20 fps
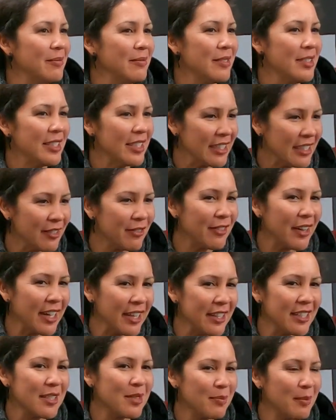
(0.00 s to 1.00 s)
signify
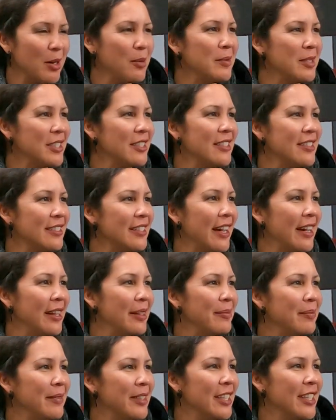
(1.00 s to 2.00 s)
this moment in
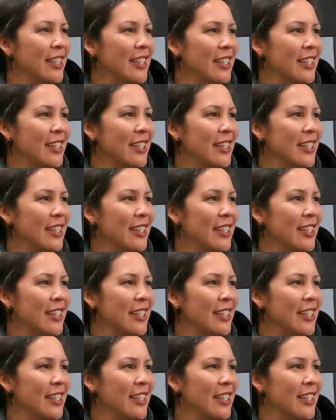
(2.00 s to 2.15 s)
time